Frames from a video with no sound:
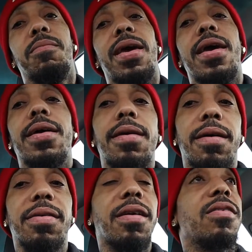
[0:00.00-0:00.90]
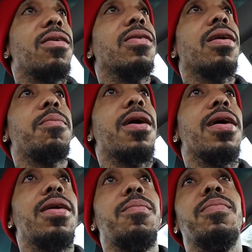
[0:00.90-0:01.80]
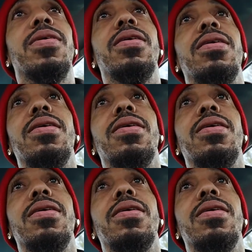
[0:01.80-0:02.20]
man, y'all stay strong, keep your head up, and